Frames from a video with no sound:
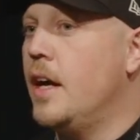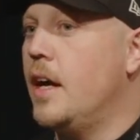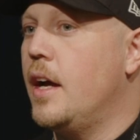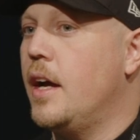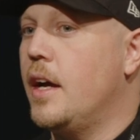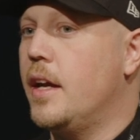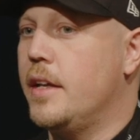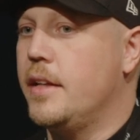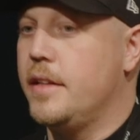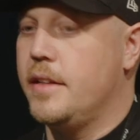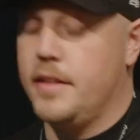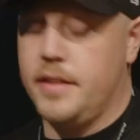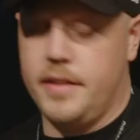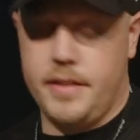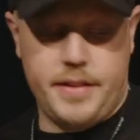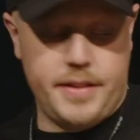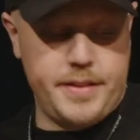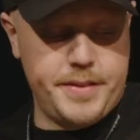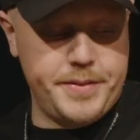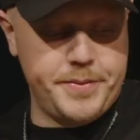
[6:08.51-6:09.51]
And
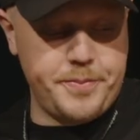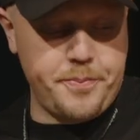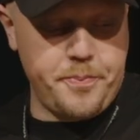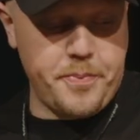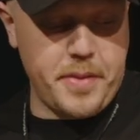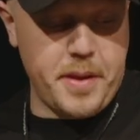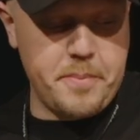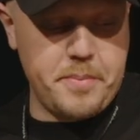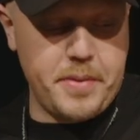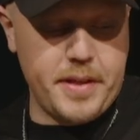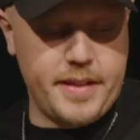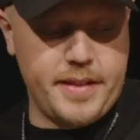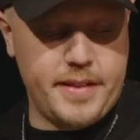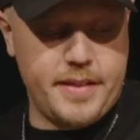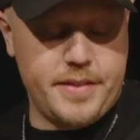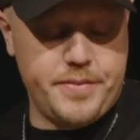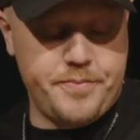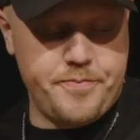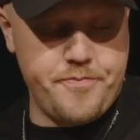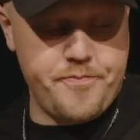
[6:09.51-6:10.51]

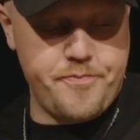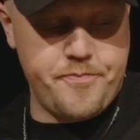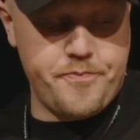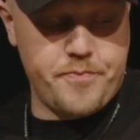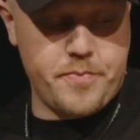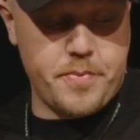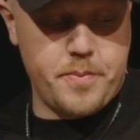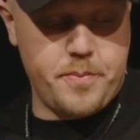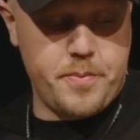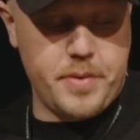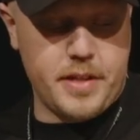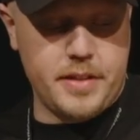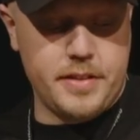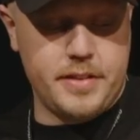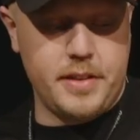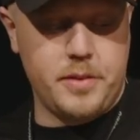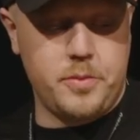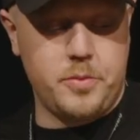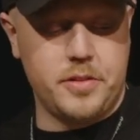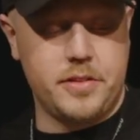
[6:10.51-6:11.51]
but because
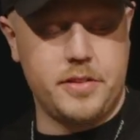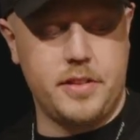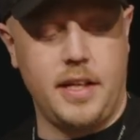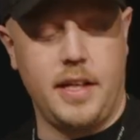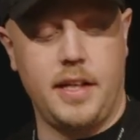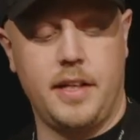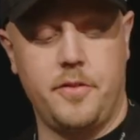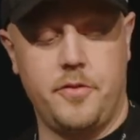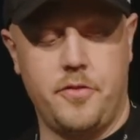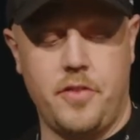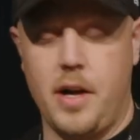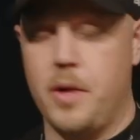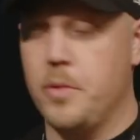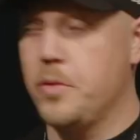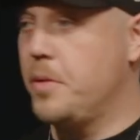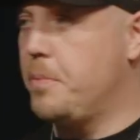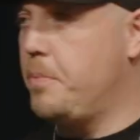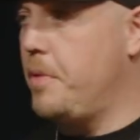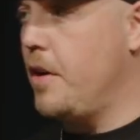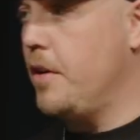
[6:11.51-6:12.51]
it was like
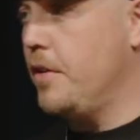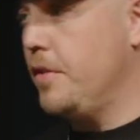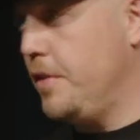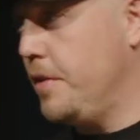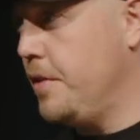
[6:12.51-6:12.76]
frowned upon